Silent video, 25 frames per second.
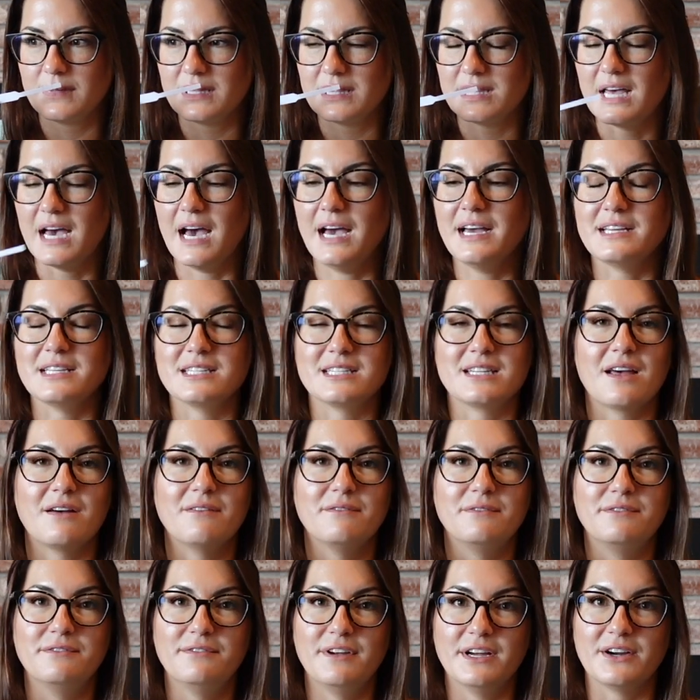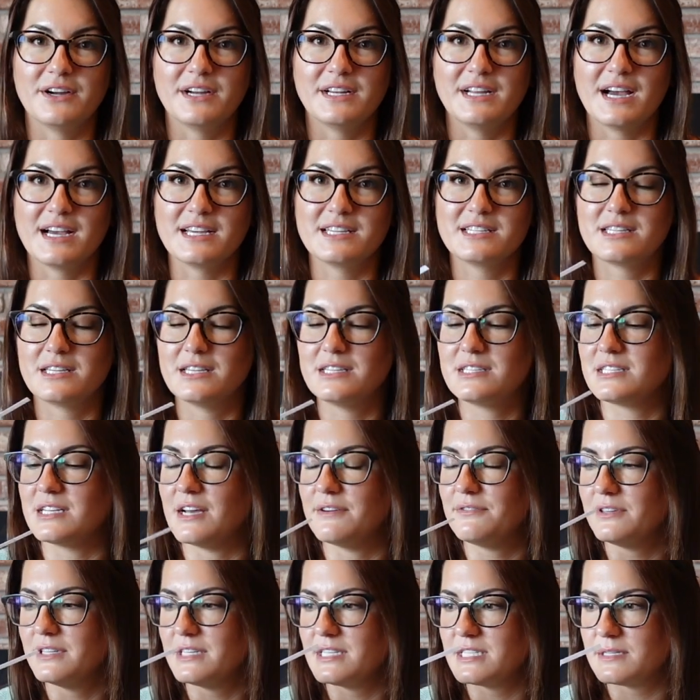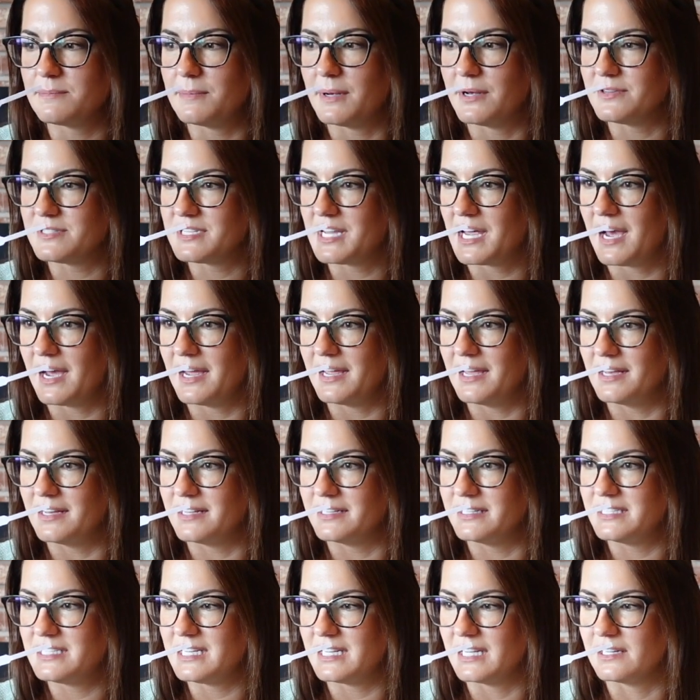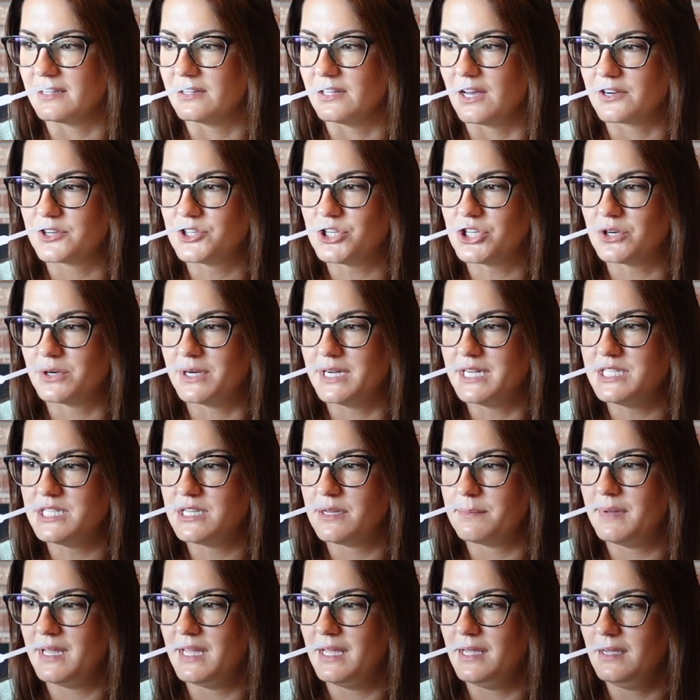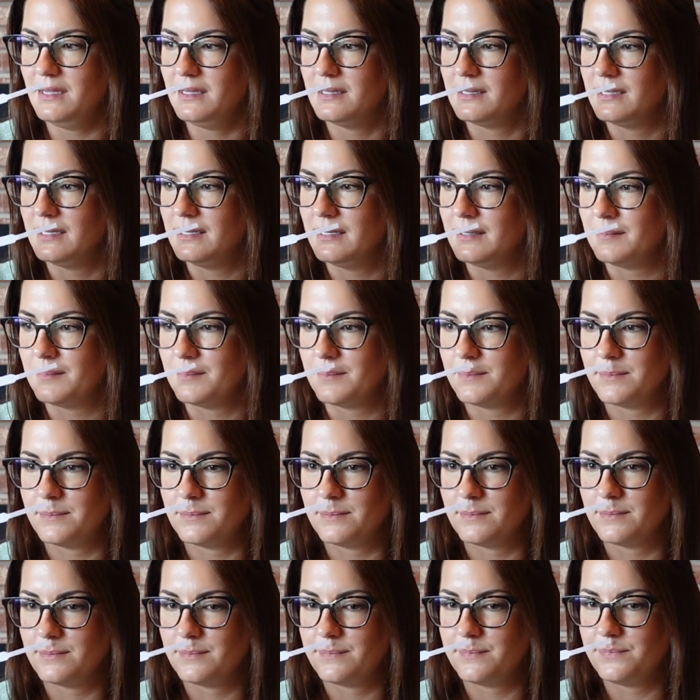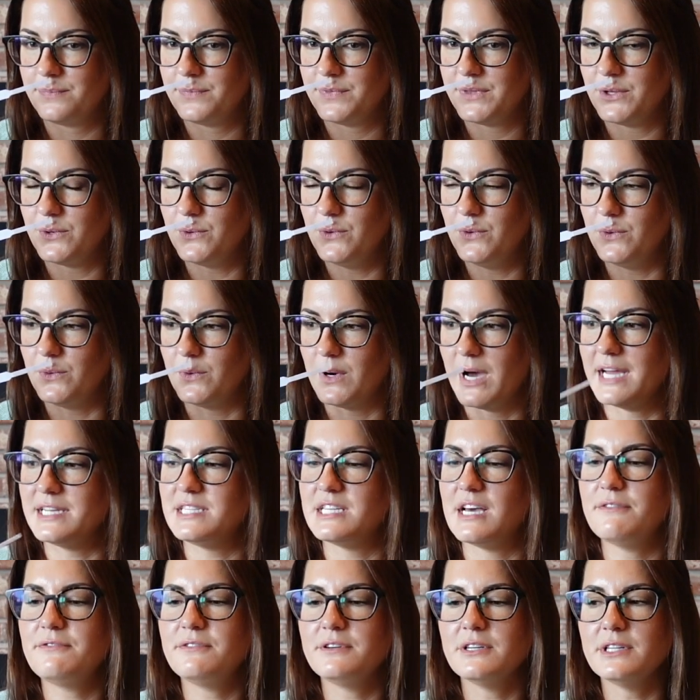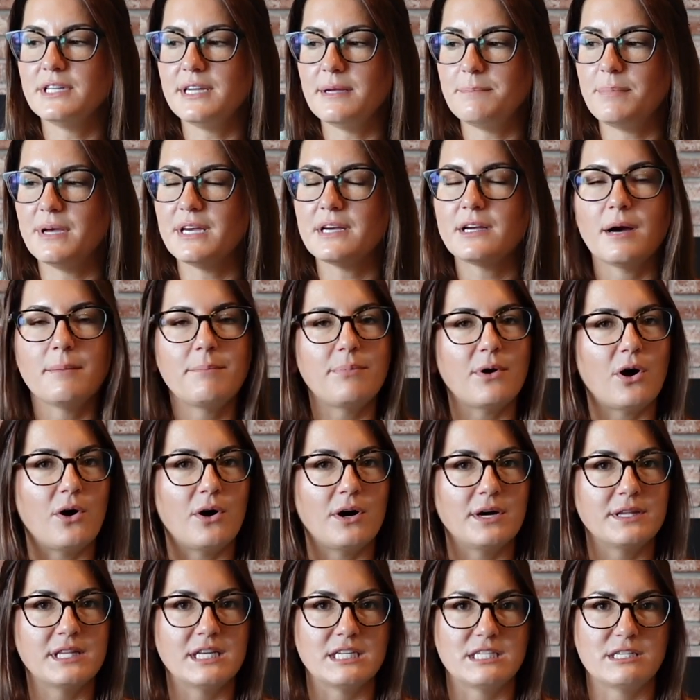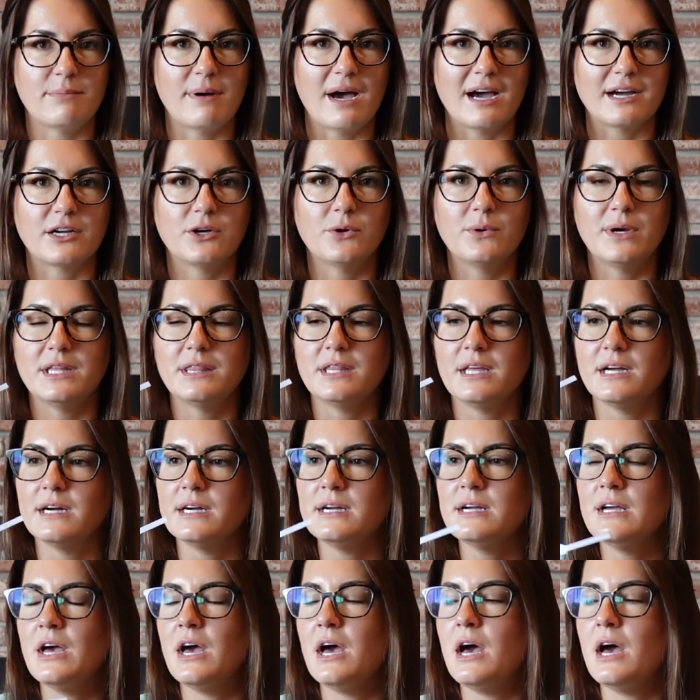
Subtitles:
that is very nice. This definitely smells high-end and luxury to me. Ooh, I definitely pick up on the tobacco in there,